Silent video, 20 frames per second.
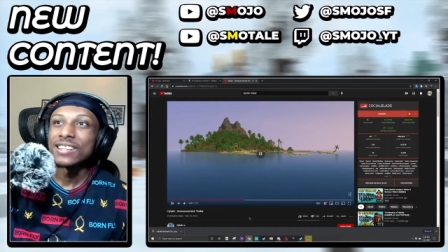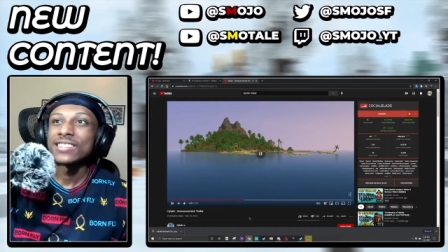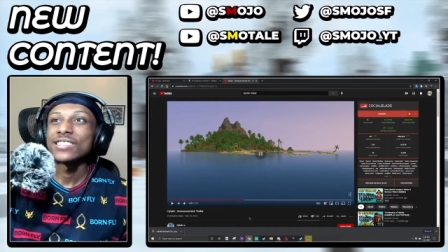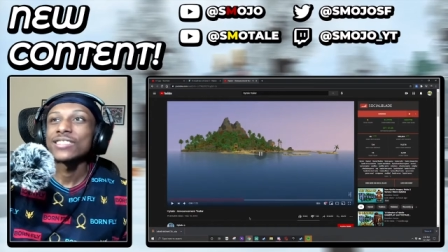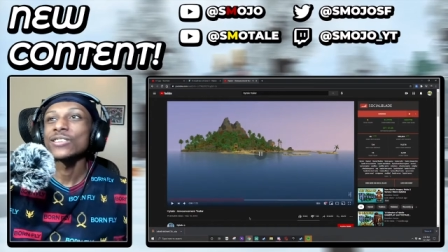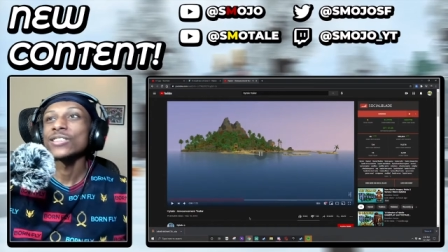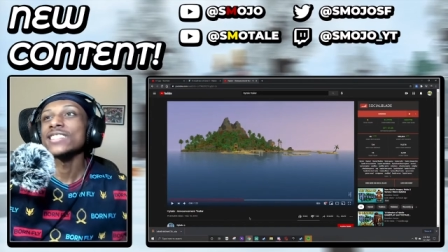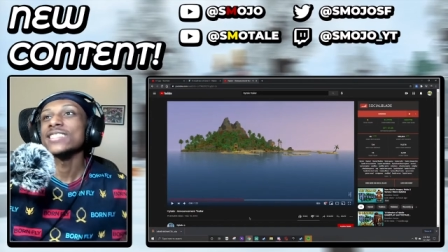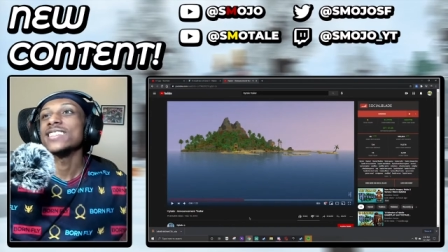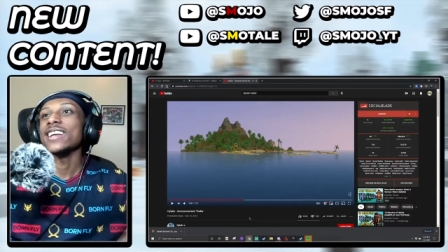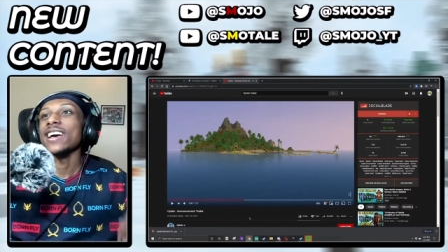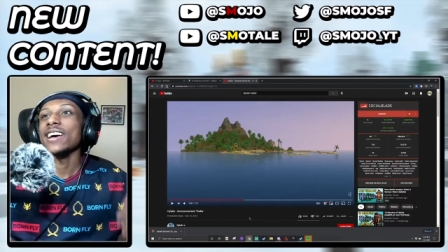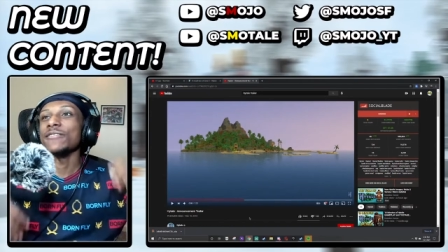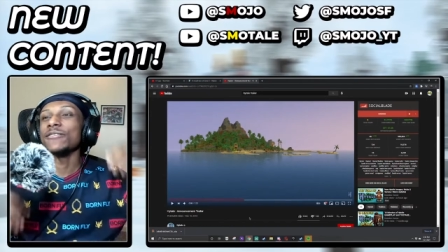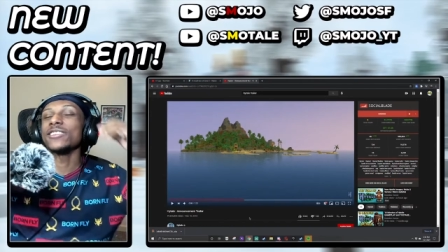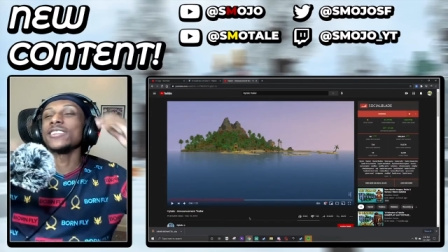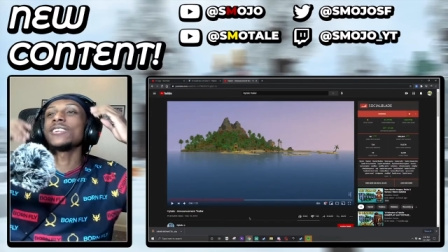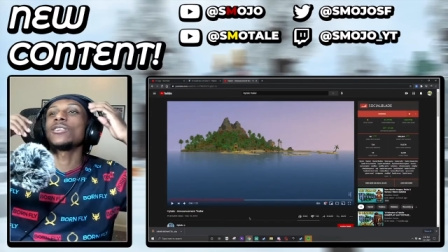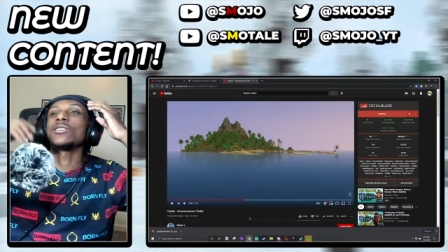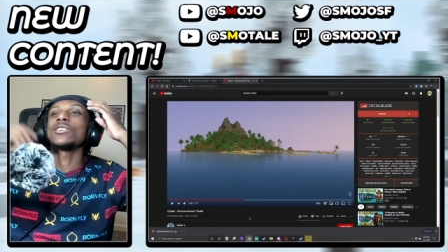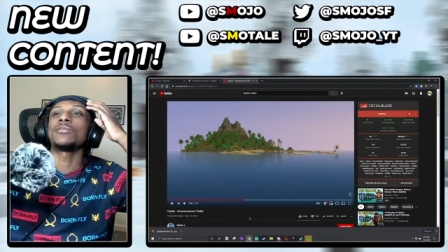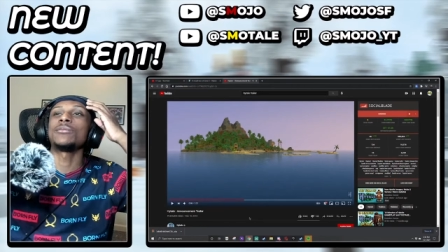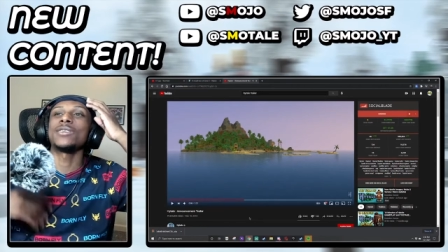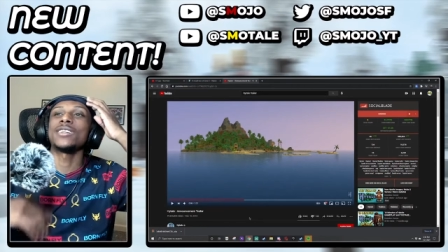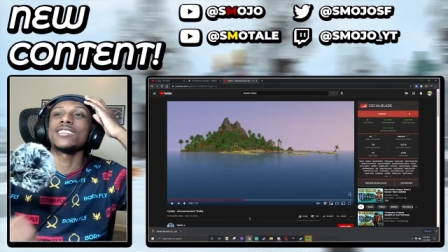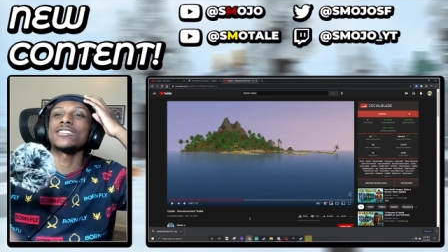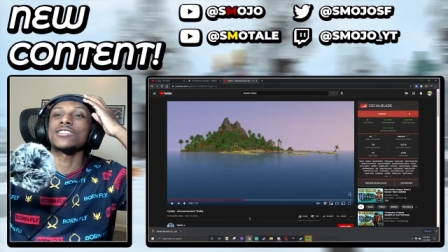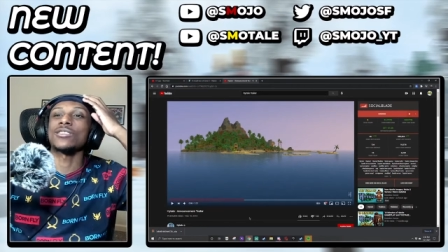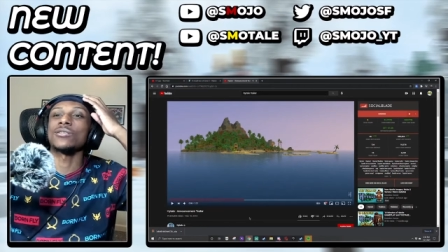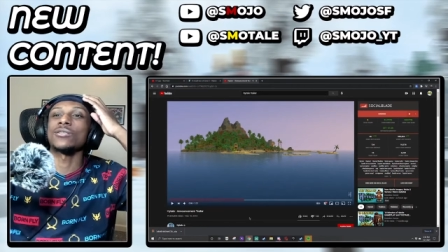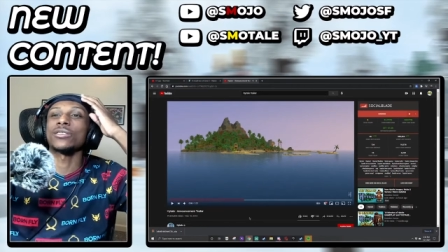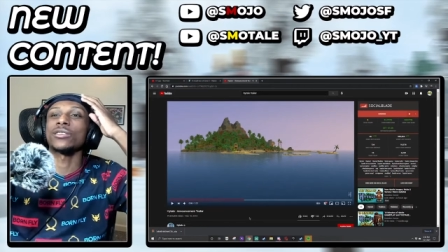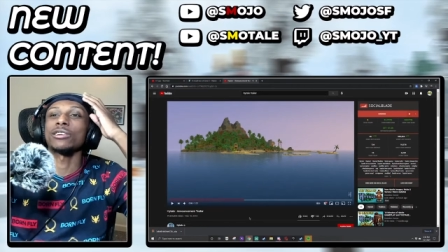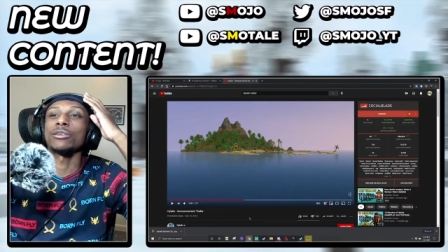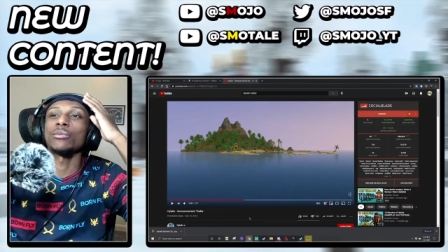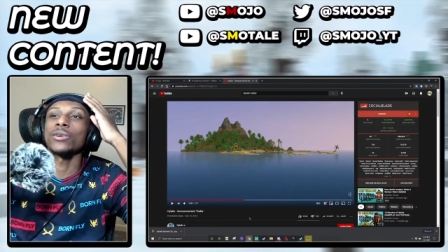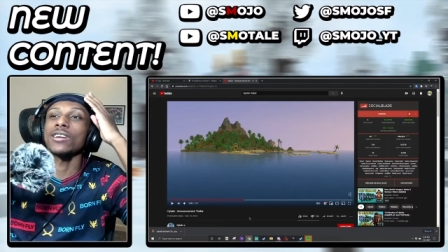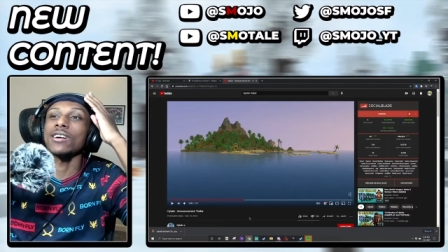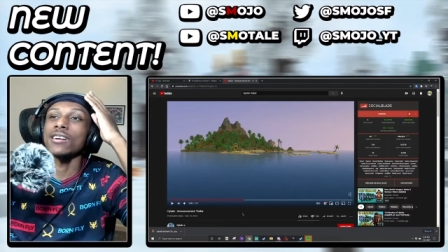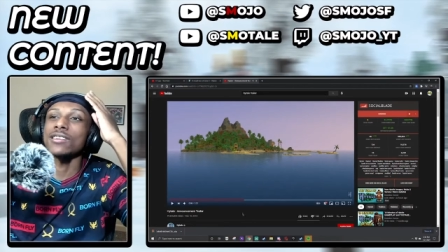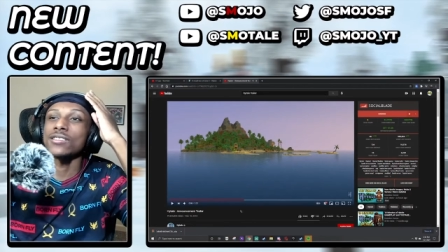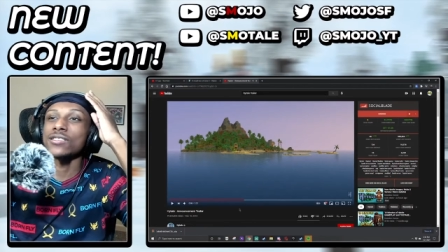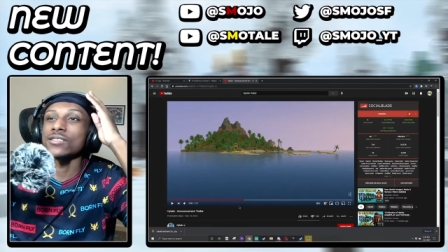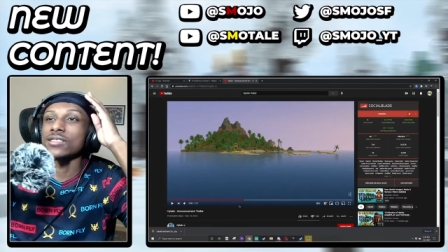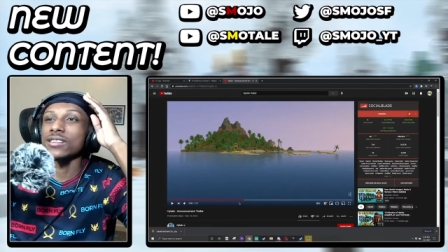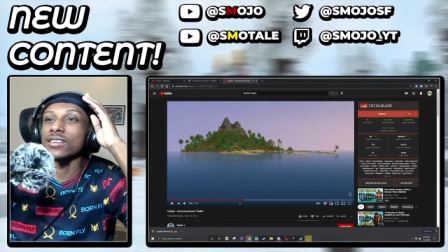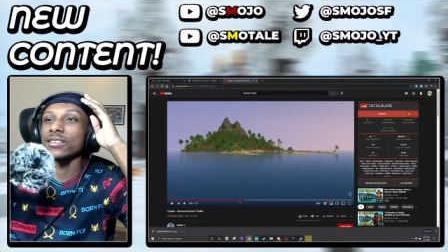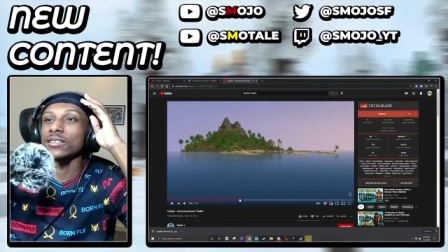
So he's definitely going to be in Zone 3. And we also see